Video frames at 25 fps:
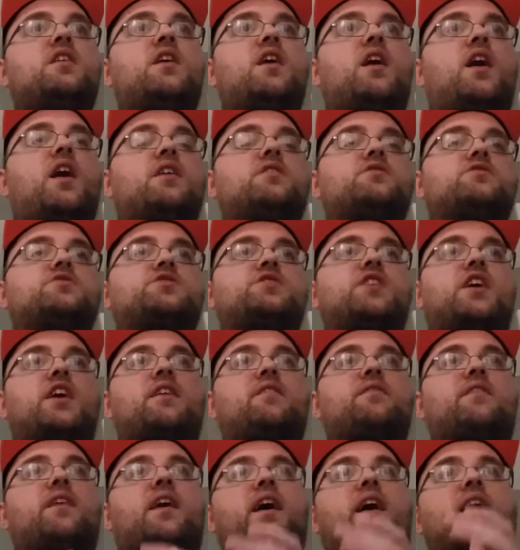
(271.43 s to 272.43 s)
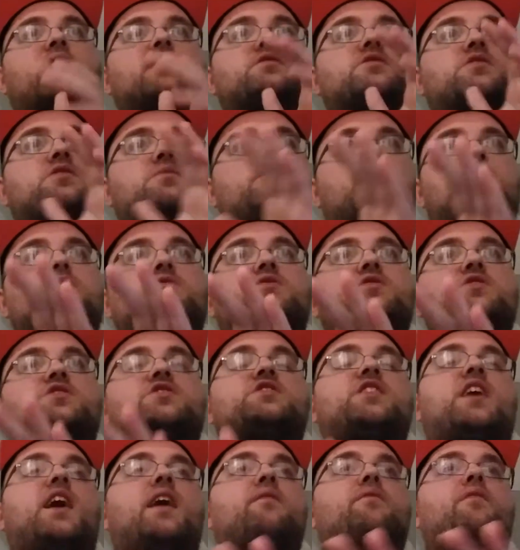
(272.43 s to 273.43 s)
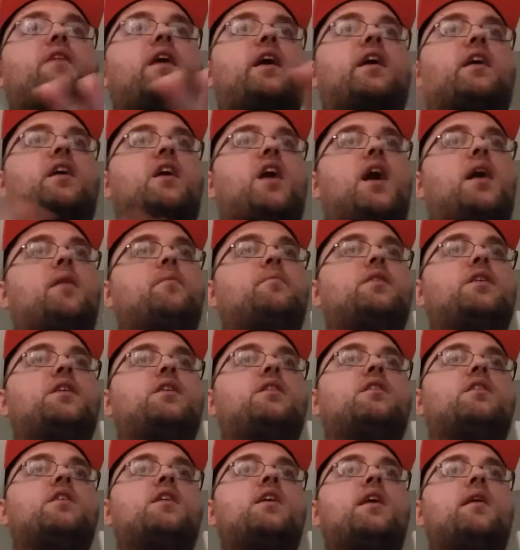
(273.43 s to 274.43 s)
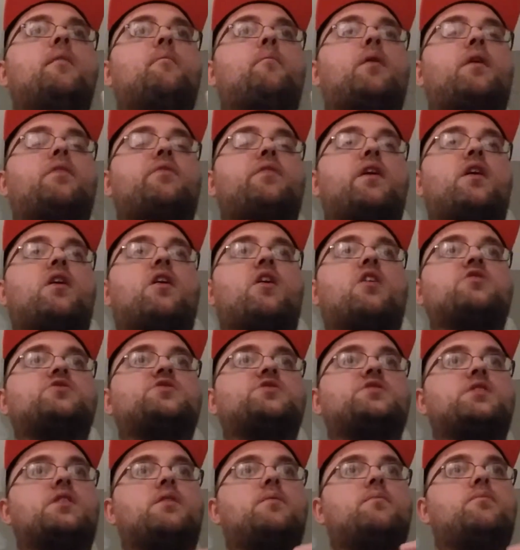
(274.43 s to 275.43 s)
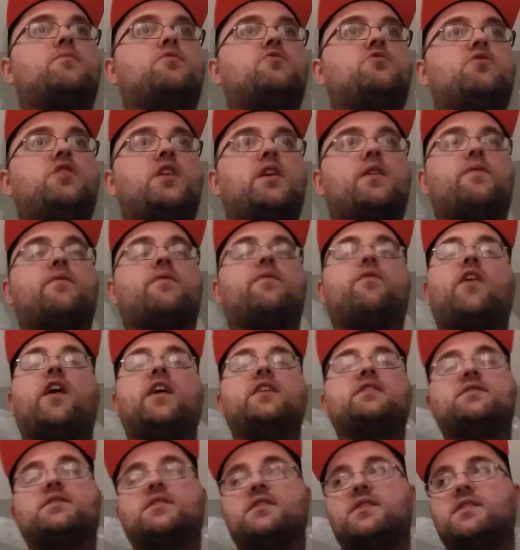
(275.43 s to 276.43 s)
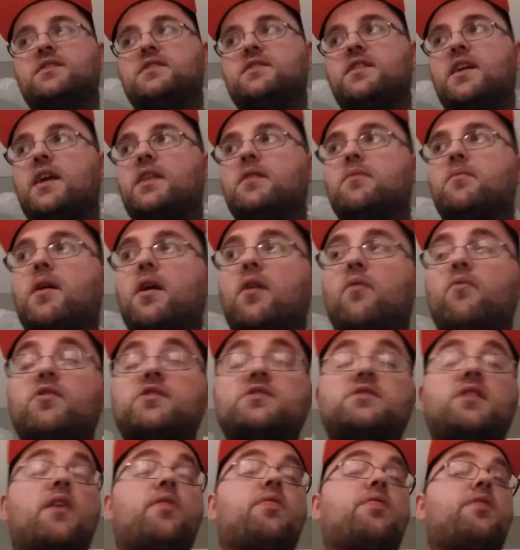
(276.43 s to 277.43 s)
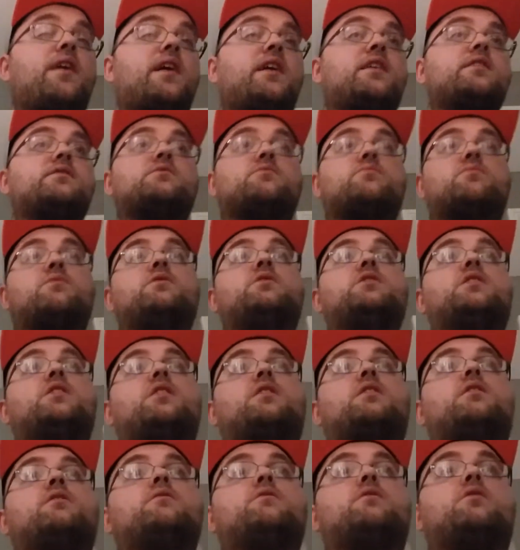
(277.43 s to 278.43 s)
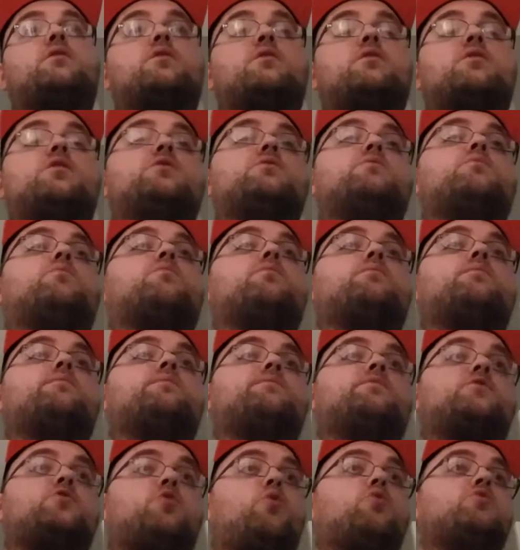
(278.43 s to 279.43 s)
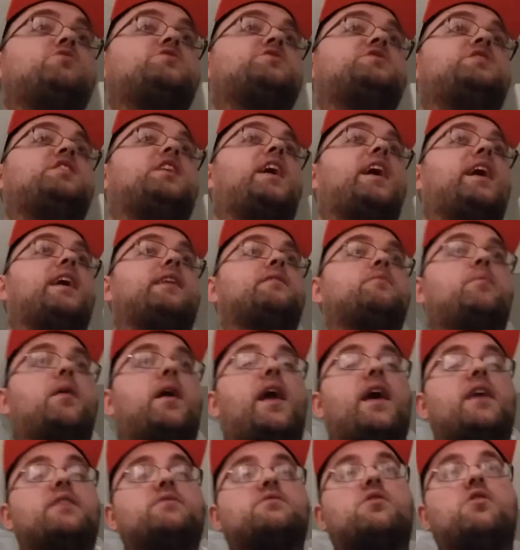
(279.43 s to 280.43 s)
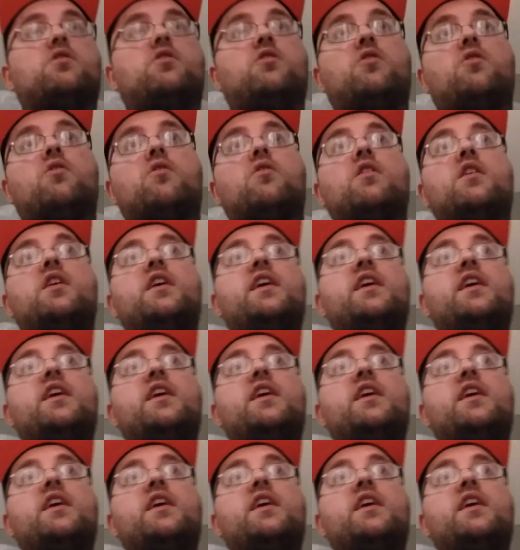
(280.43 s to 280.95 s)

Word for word: understand that it's mostly sci-fi and comedy, but there are some unique fights in this anime, which I think is really good towards the anime as a whole.